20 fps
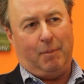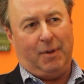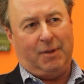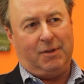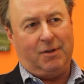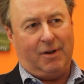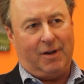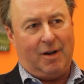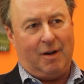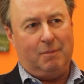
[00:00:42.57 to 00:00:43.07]
But
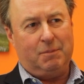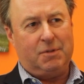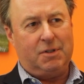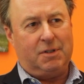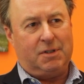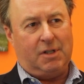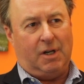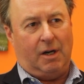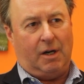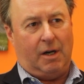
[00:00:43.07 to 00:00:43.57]
there comes
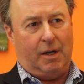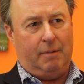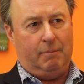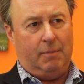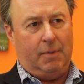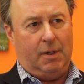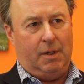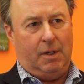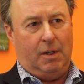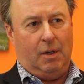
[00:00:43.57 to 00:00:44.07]
a
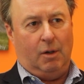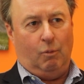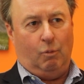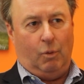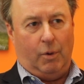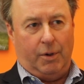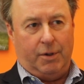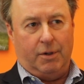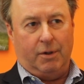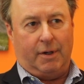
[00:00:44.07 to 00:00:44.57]
time
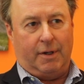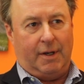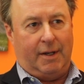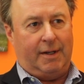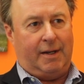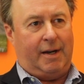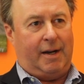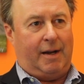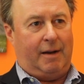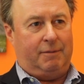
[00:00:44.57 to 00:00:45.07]
where you're going
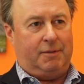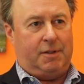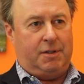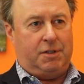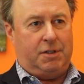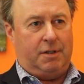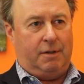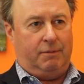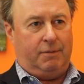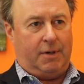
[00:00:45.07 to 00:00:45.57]
to have to
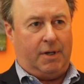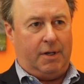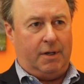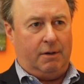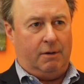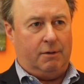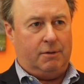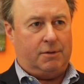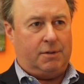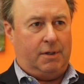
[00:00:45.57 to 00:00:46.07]
shift
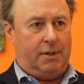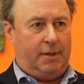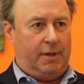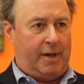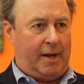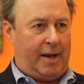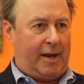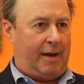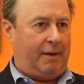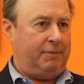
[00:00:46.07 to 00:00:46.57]
gears, and you
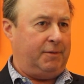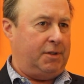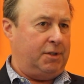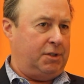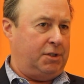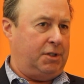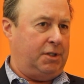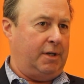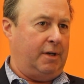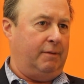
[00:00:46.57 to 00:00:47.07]
have to
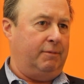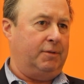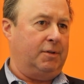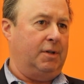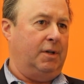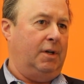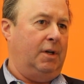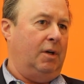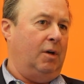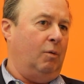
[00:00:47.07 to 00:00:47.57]

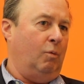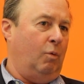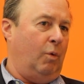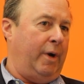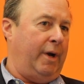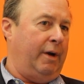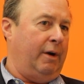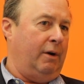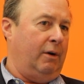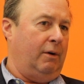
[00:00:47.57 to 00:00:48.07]
shift
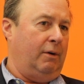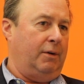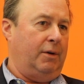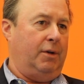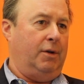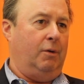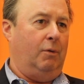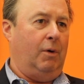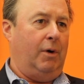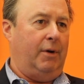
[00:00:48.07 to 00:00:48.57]

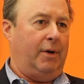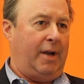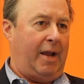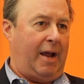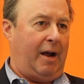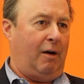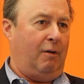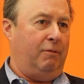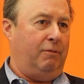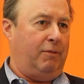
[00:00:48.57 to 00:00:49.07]
where you are
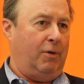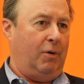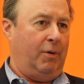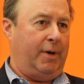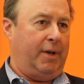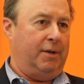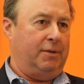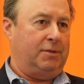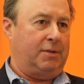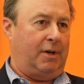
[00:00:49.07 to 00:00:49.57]
now
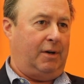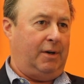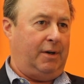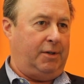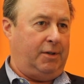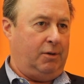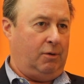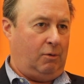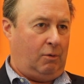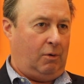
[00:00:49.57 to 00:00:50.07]
focused
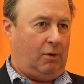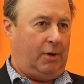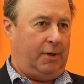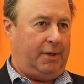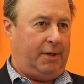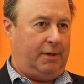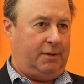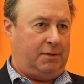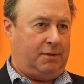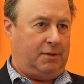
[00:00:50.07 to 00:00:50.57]
on your
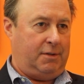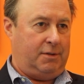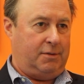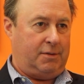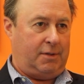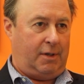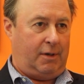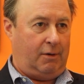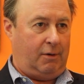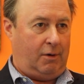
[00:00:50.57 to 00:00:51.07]

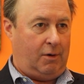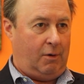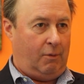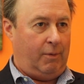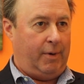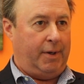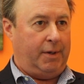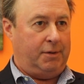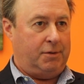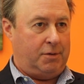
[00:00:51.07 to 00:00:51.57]
audiences that are
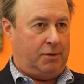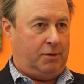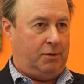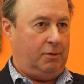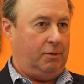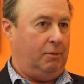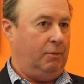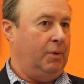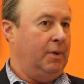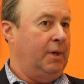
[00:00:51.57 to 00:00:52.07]
going
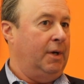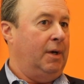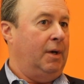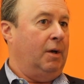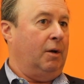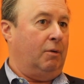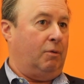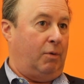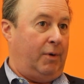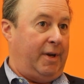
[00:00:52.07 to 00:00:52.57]
to
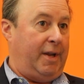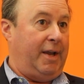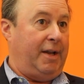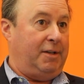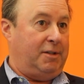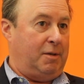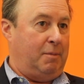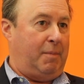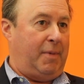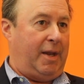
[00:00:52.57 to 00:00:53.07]

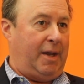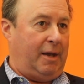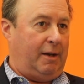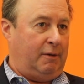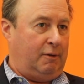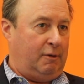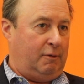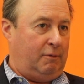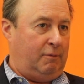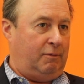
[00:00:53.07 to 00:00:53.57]
create
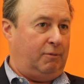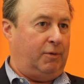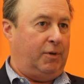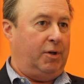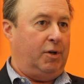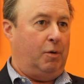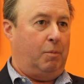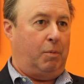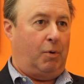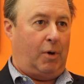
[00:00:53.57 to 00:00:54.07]
demand for
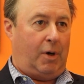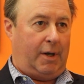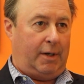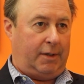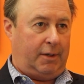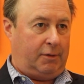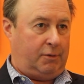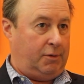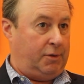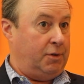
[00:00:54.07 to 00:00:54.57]
your
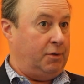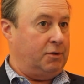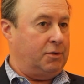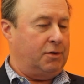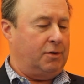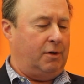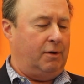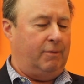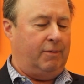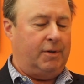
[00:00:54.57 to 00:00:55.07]
product or your
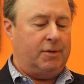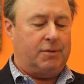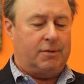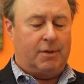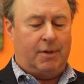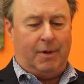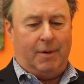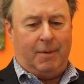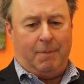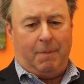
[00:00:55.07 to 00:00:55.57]
service.